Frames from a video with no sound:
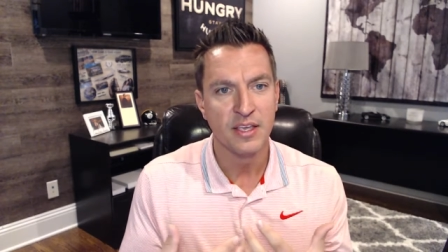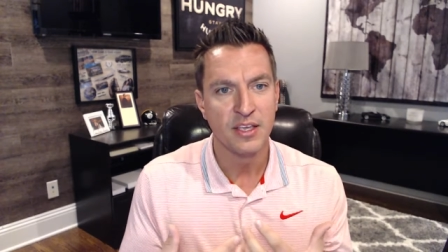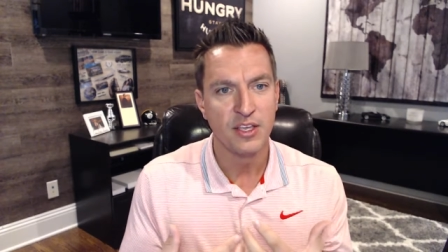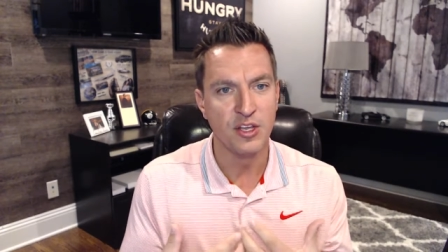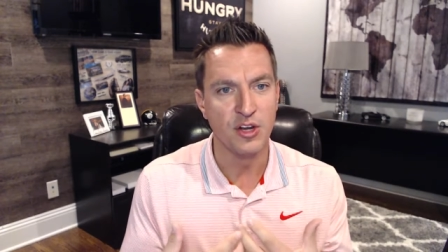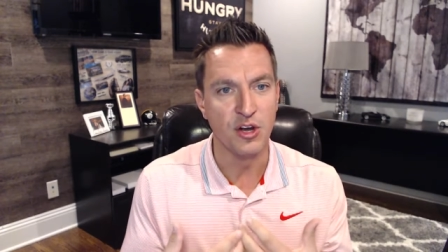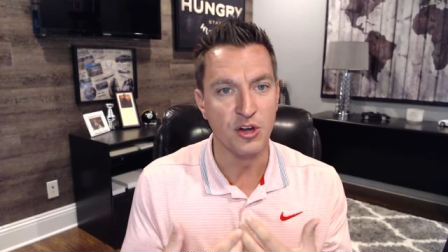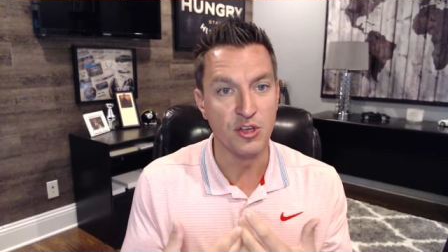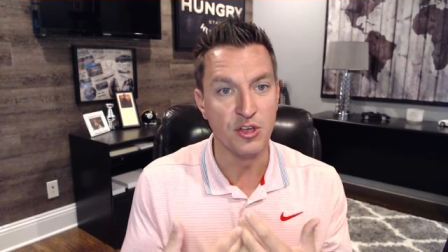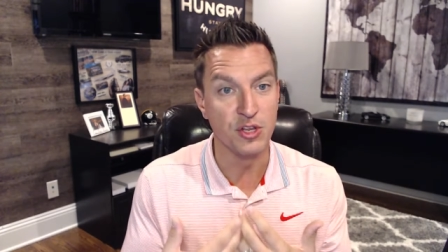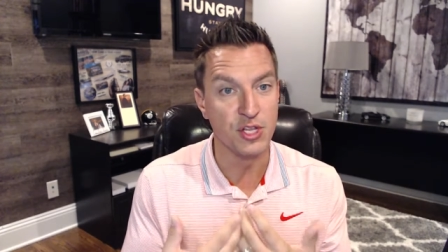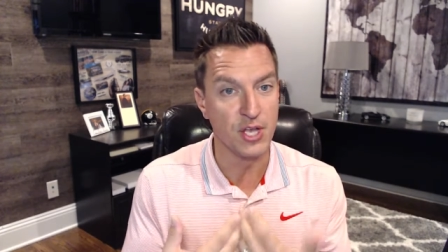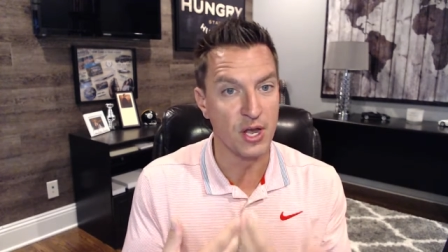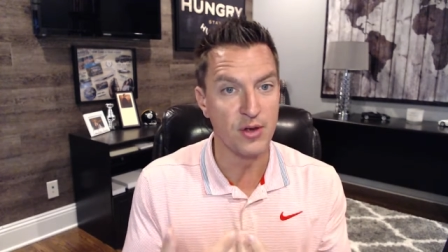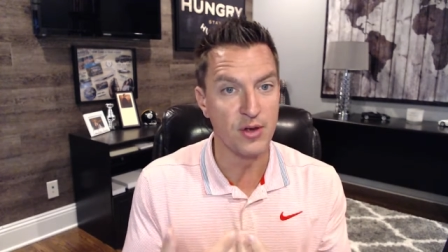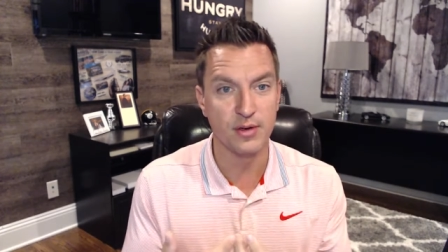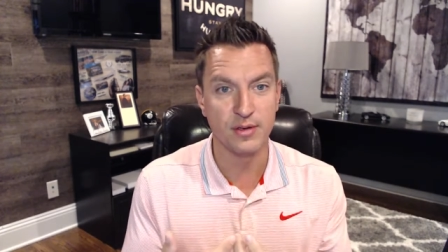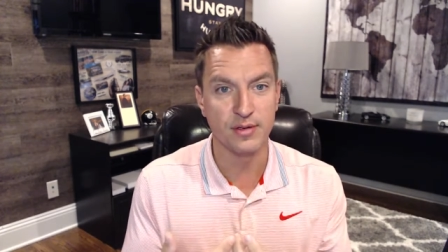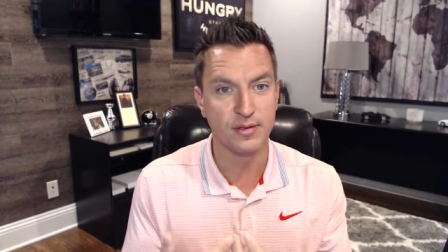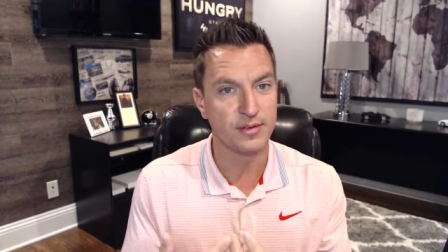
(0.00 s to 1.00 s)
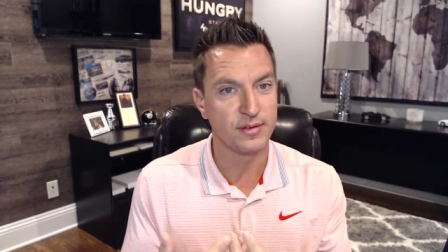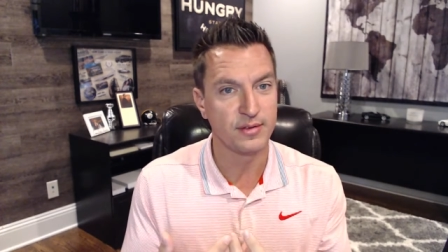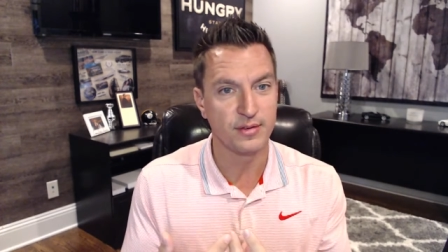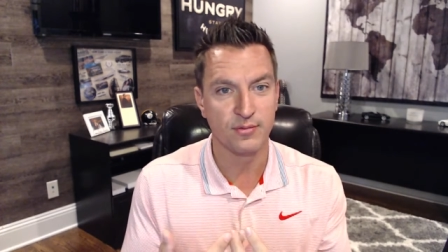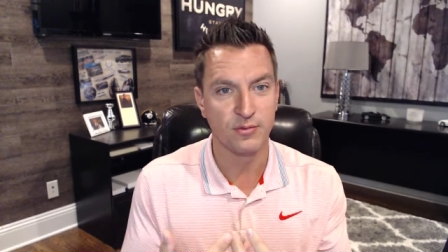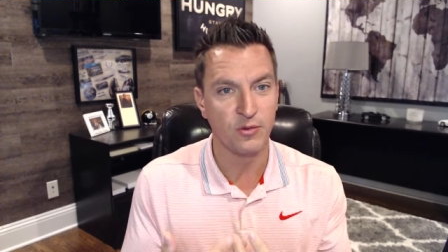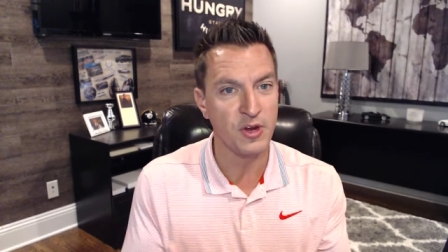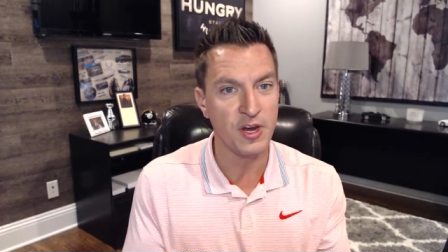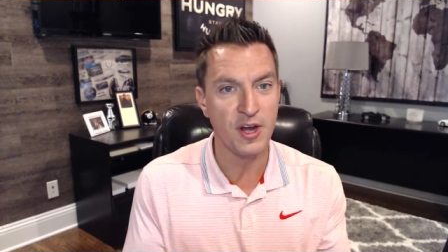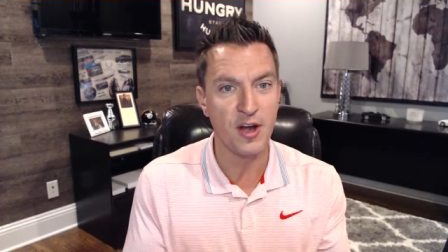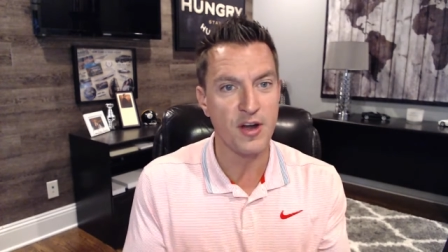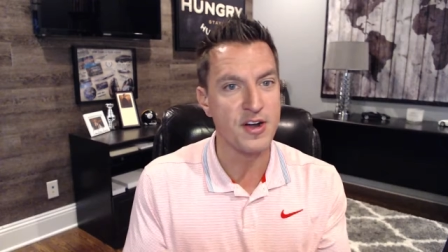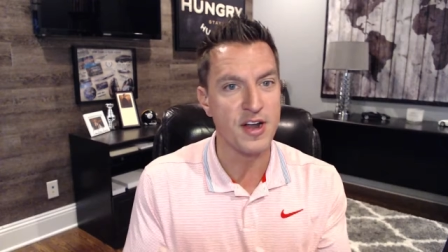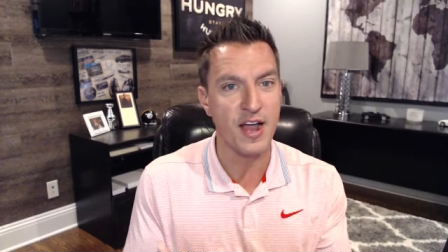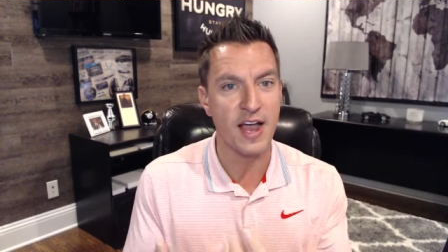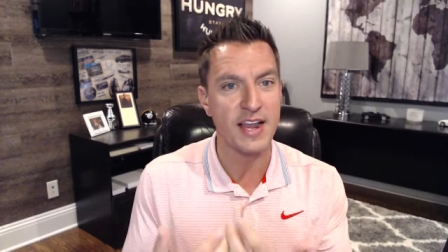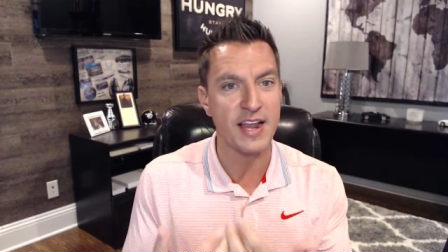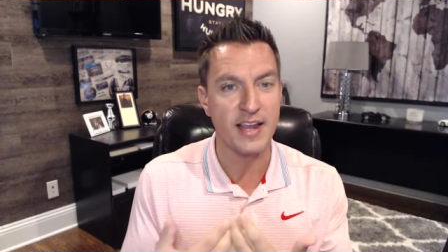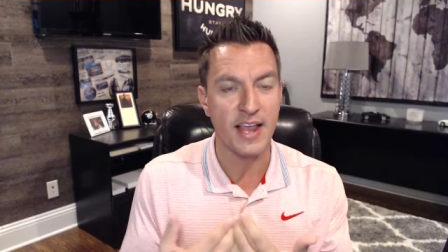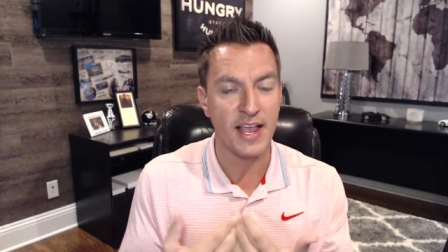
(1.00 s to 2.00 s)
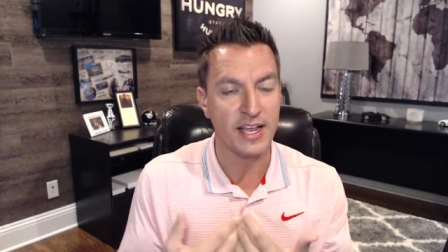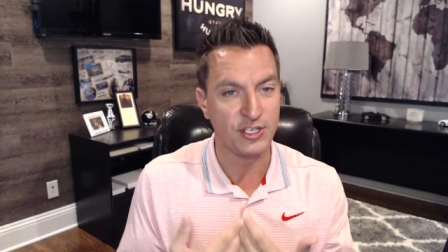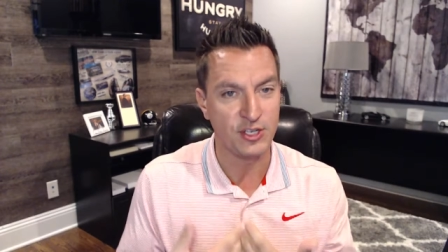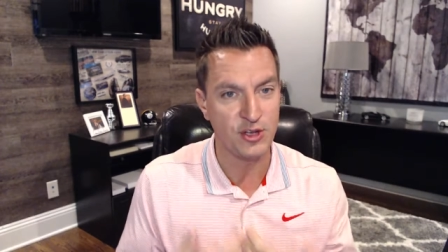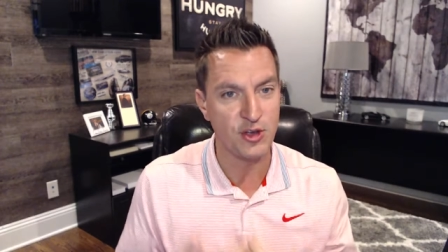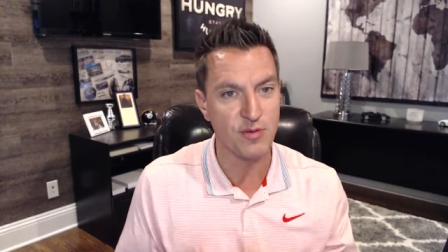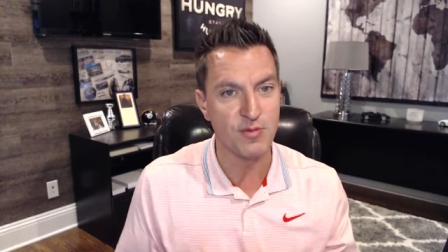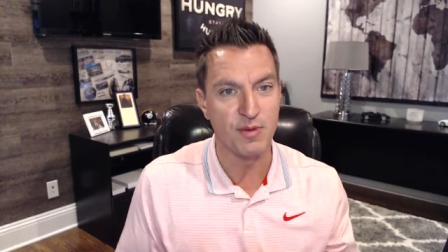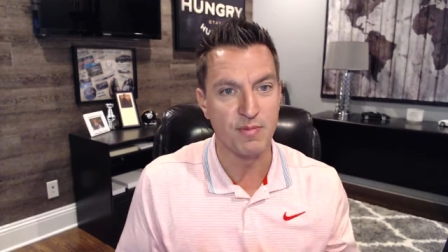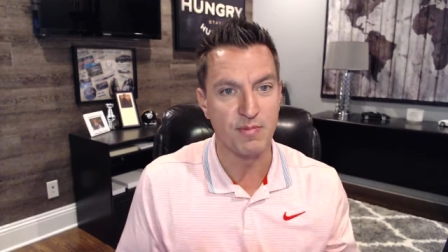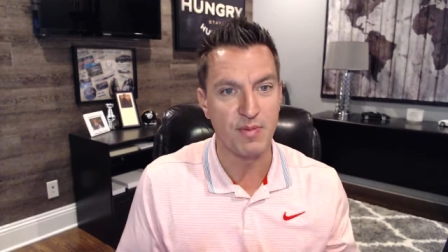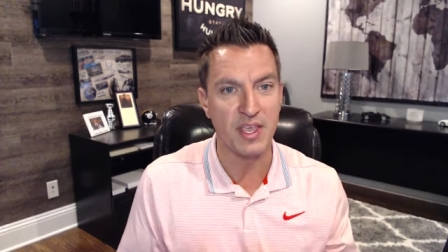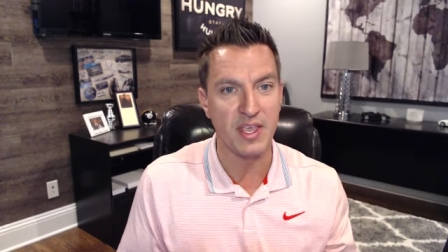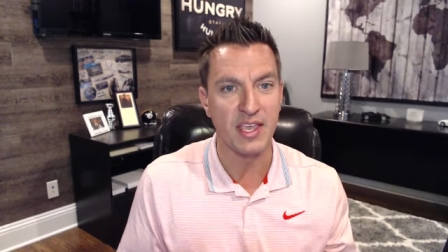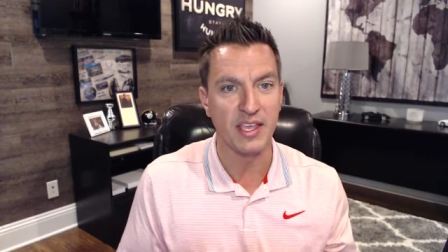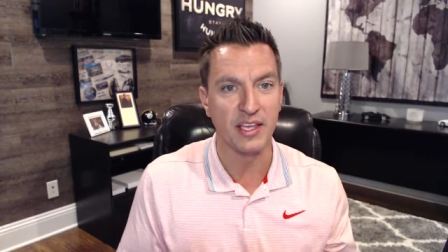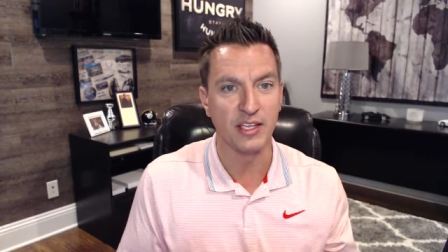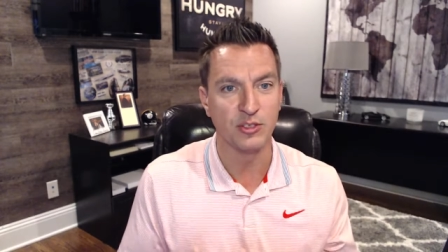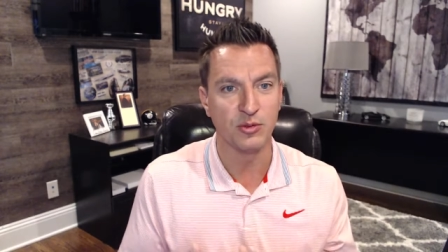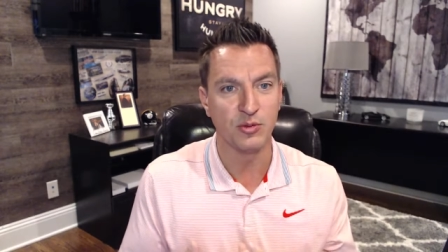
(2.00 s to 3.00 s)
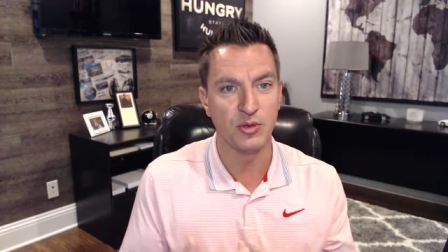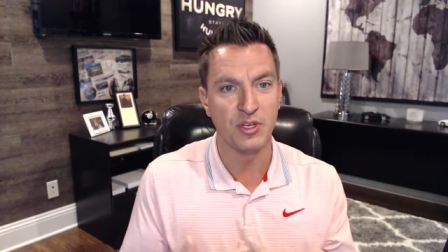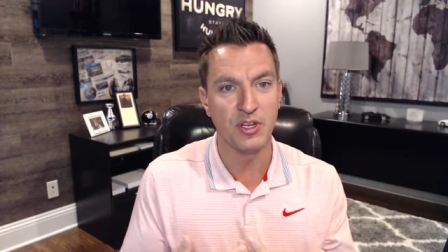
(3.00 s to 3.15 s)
you know, you don't we are not as human beings,